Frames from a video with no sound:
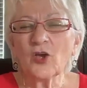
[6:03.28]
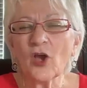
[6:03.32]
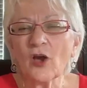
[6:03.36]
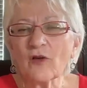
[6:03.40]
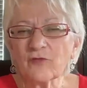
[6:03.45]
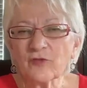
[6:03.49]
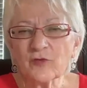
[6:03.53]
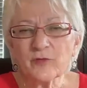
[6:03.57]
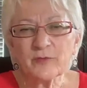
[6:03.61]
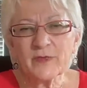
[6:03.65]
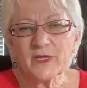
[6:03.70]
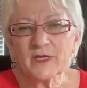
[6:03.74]

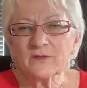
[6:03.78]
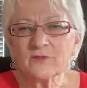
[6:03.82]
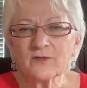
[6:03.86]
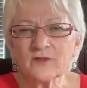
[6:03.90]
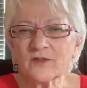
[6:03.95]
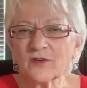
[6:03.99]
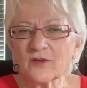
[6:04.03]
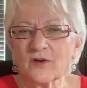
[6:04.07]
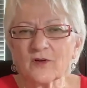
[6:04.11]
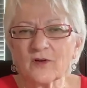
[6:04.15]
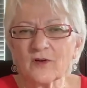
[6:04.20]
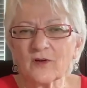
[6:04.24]

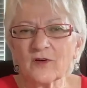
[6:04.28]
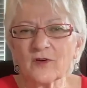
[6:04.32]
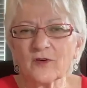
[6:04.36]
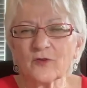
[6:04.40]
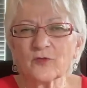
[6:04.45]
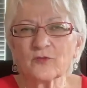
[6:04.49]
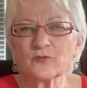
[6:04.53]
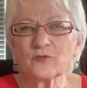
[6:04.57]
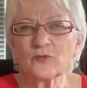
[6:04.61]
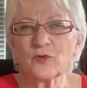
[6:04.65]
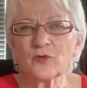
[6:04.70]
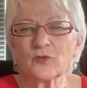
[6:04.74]
government,
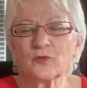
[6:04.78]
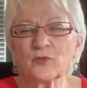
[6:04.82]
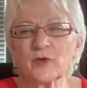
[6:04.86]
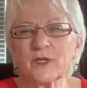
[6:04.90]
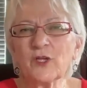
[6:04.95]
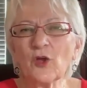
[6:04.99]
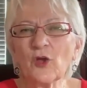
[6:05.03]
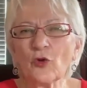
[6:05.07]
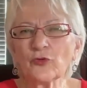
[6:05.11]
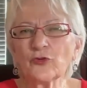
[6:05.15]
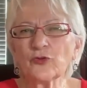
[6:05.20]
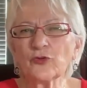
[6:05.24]
or
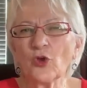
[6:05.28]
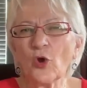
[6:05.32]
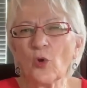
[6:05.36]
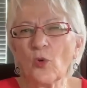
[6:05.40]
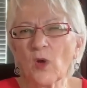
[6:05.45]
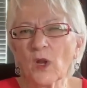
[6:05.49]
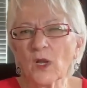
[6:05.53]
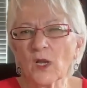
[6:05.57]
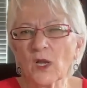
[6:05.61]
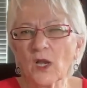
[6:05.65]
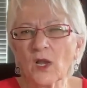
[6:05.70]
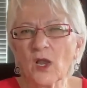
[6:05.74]
we don't
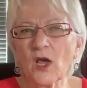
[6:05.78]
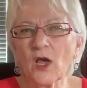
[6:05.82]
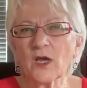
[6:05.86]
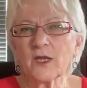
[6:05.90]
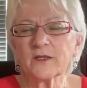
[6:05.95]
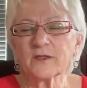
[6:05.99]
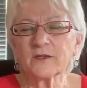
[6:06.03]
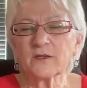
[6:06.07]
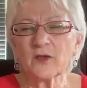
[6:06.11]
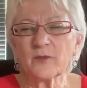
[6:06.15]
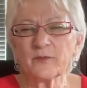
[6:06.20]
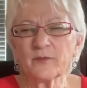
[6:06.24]
know a
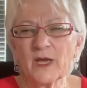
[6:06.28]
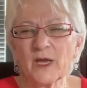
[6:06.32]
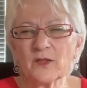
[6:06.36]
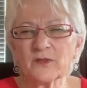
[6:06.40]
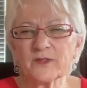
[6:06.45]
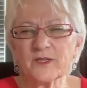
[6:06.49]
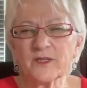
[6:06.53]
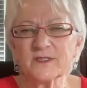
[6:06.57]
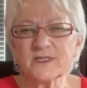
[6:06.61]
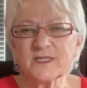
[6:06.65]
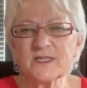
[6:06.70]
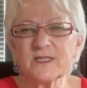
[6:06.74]
lot
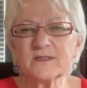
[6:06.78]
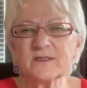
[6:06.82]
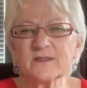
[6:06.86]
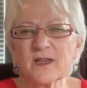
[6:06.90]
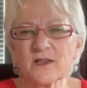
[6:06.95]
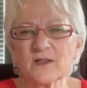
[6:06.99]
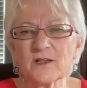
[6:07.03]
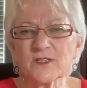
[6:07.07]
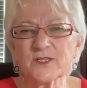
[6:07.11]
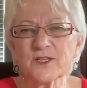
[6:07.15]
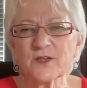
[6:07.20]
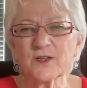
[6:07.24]
about the
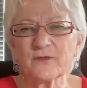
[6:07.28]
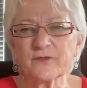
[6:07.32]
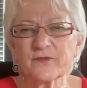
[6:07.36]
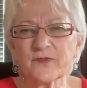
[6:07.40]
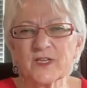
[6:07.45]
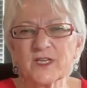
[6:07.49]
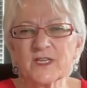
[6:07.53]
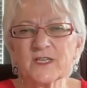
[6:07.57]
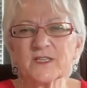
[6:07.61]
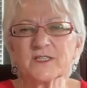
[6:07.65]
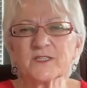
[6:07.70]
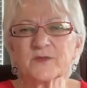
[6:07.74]
details of
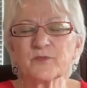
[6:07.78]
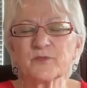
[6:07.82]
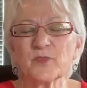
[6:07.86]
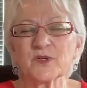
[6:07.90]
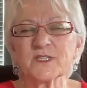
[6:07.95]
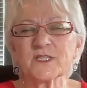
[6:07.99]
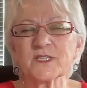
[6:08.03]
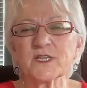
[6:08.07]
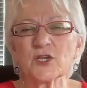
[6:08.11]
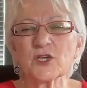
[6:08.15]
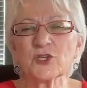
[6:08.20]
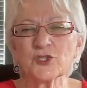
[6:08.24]
his
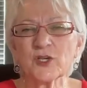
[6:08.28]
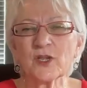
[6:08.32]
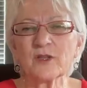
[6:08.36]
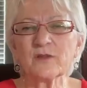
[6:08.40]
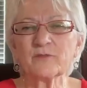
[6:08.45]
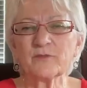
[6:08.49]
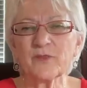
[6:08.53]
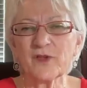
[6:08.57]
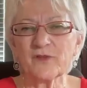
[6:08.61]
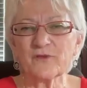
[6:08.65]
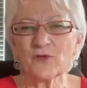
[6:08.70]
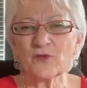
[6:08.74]

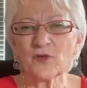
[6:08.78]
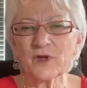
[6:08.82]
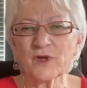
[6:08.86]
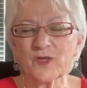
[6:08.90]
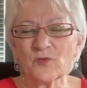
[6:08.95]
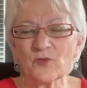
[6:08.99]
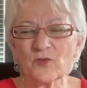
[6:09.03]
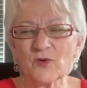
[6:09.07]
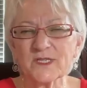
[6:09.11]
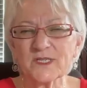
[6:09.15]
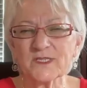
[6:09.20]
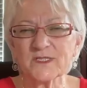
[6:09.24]
position before
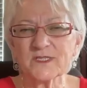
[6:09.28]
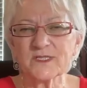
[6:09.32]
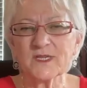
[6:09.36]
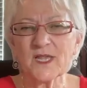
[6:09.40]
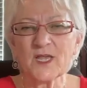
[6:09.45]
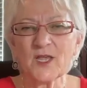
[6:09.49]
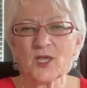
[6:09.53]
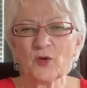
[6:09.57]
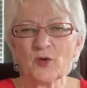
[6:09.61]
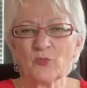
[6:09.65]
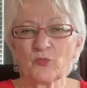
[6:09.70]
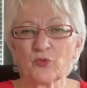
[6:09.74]
he was
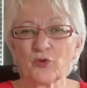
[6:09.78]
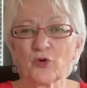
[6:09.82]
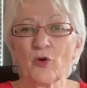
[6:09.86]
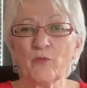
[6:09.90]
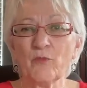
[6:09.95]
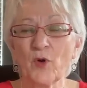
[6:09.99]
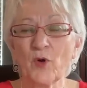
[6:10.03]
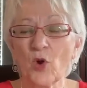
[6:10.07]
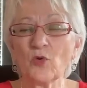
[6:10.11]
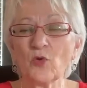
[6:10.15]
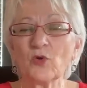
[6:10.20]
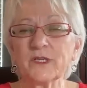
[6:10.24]

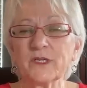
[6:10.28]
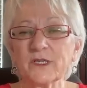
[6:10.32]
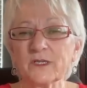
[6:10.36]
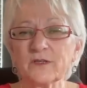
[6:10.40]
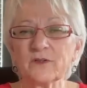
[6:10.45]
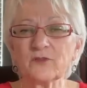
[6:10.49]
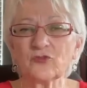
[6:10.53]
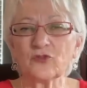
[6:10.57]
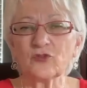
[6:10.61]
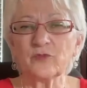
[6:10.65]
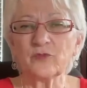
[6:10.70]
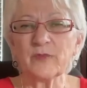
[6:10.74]

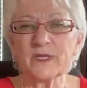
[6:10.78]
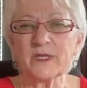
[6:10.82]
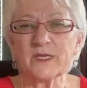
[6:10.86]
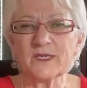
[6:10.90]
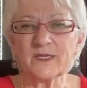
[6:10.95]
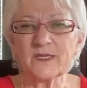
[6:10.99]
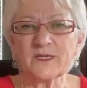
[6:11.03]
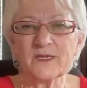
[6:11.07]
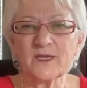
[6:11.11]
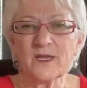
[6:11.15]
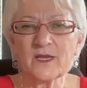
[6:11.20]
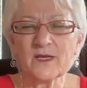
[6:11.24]
promoted to
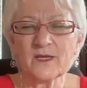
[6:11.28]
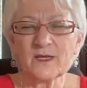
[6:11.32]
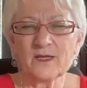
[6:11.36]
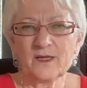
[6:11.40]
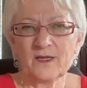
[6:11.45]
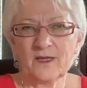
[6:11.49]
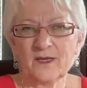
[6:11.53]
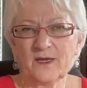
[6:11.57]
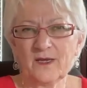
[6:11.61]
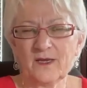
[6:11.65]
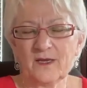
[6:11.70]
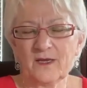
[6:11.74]
be,
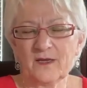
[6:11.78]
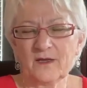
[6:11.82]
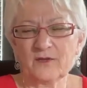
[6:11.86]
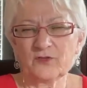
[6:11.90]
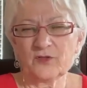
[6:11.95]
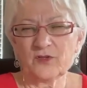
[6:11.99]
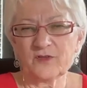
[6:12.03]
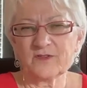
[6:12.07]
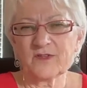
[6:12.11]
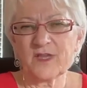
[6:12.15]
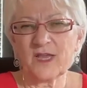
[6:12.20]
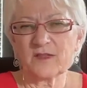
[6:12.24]
uh,
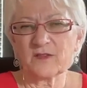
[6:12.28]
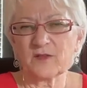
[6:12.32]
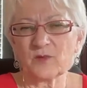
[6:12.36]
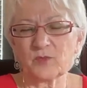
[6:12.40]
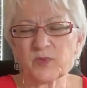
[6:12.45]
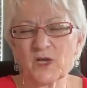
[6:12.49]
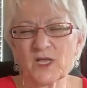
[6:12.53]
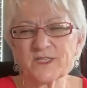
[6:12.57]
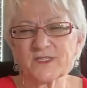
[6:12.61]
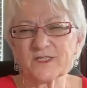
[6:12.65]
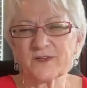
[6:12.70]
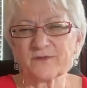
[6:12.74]
to take the
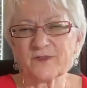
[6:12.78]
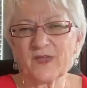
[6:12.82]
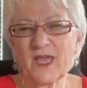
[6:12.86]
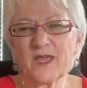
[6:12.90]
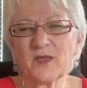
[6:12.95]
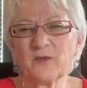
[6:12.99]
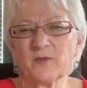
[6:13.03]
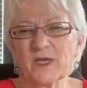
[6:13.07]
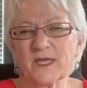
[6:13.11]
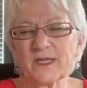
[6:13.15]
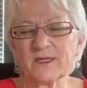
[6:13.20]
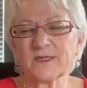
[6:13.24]
place of
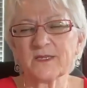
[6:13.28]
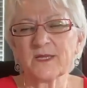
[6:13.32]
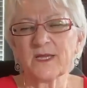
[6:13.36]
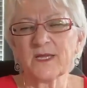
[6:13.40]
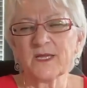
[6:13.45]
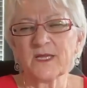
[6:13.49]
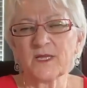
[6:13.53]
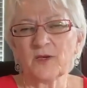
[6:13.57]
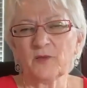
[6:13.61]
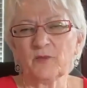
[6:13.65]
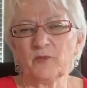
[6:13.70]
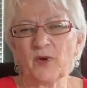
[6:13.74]
Haman.
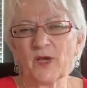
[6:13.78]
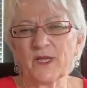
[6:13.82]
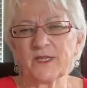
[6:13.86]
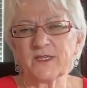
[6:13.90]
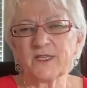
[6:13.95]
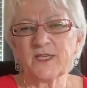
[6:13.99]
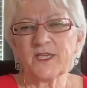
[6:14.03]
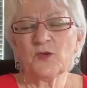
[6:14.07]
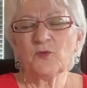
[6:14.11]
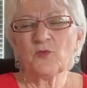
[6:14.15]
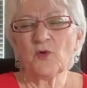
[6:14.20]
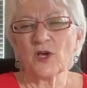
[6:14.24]
But
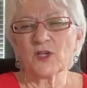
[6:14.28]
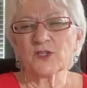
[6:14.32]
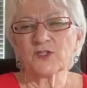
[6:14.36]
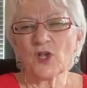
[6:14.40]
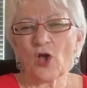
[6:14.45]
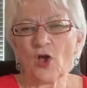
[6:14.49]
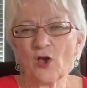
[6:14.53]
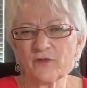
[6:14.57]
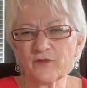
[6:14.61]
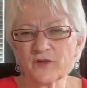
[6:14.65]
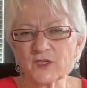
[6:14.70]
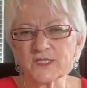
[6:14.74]
he was
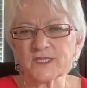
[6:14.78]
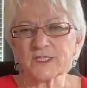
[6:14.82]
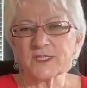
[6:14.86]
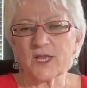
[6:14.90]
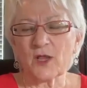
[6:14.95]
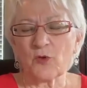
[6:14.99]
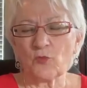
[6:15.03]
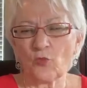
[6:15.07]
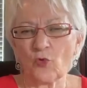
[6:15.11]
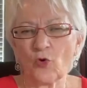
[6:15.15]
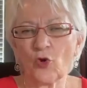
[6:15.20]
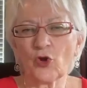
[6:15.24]

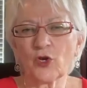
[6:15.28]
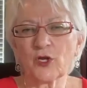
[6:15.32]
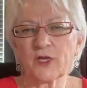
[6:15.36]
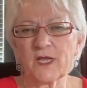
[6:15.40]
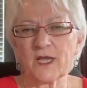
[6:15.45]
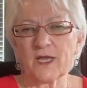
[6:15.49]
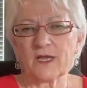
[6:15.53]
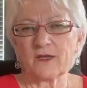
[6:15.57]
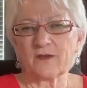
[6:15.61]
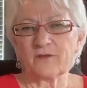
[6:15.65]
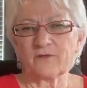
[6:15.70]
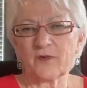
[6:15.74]
obviously
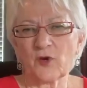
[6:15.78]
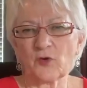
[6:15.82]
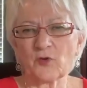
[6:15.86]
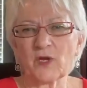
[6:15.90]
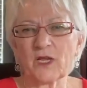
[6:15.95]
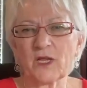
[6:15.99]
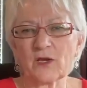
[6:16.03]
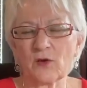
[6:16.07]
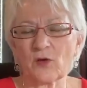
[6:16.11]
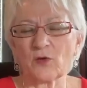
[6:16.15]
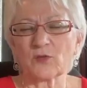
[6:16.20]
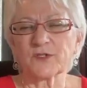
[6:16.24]
working very
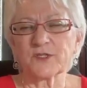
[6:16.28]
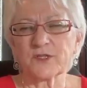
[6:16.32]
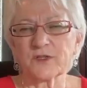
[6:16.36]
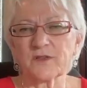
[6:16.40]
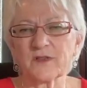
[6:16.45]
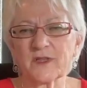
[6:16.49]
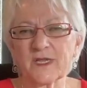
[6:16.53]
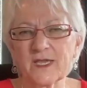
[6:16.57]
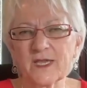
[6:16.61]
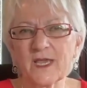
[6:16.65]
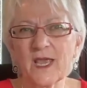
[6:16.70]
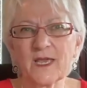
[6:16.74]
close to
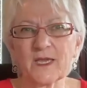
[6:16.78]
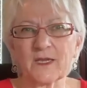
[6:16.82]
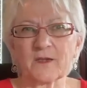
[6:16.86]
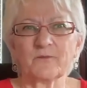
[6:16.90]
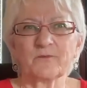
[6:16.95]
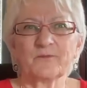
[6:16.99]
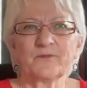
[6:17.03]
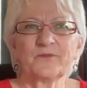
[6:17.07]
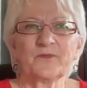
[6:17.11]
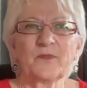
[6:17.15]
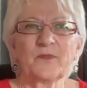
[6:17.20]
the king.